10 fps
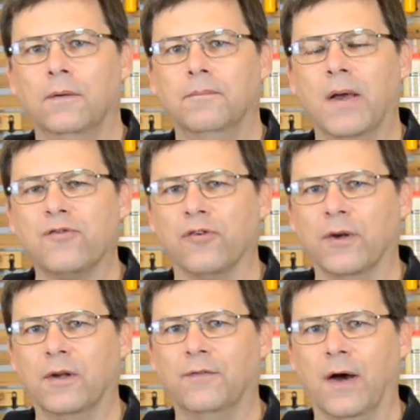
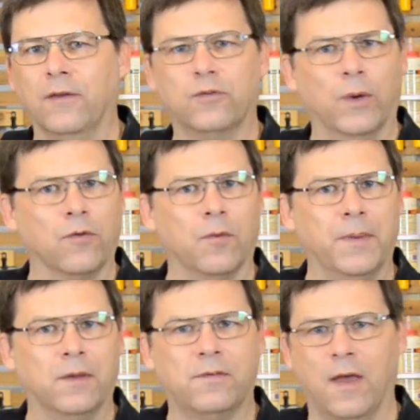measuring device, whether it
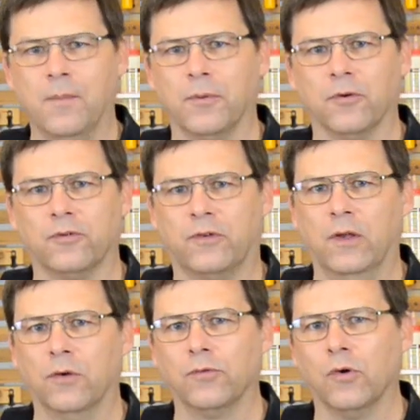be a tape or a
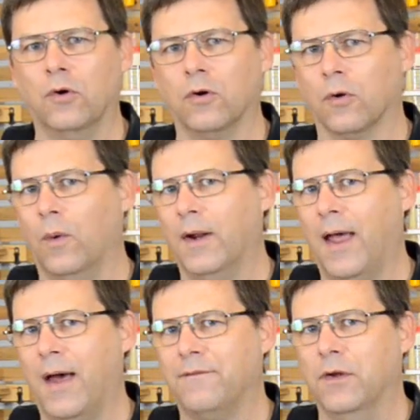steel rule or what
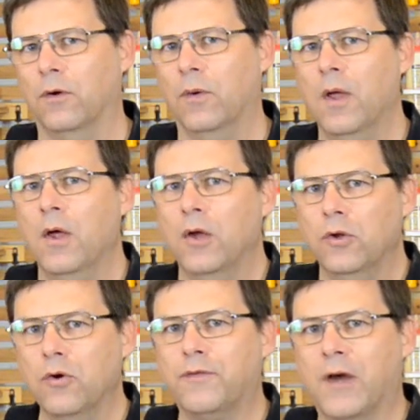have you,
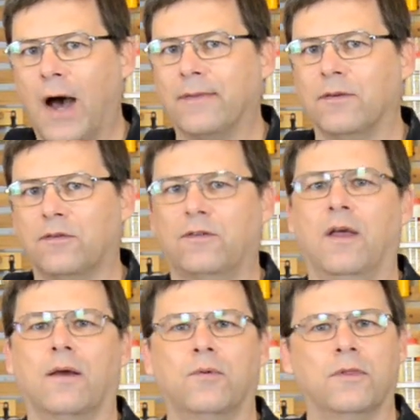you've got to
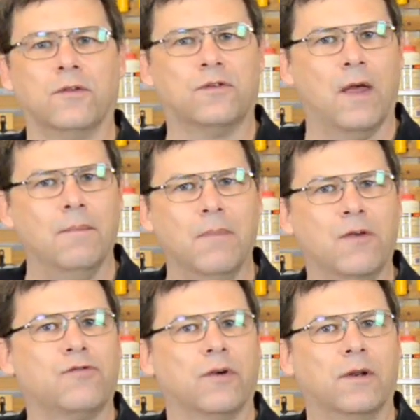stick with the same
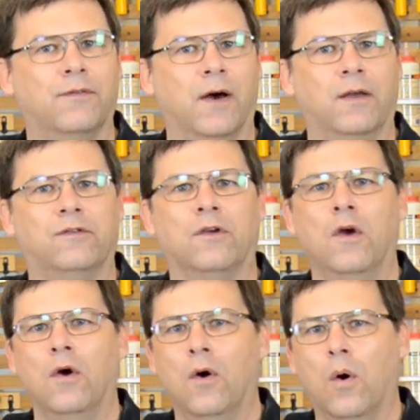measuring device
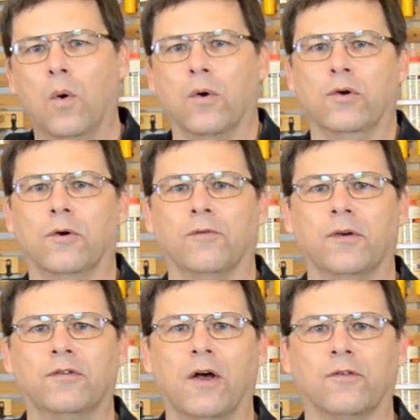or your
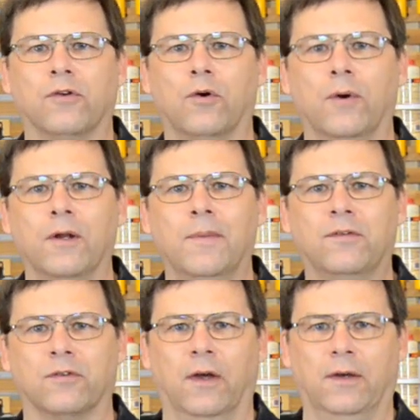results are going to be
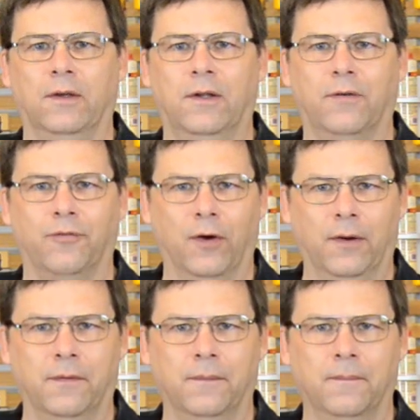slightly different.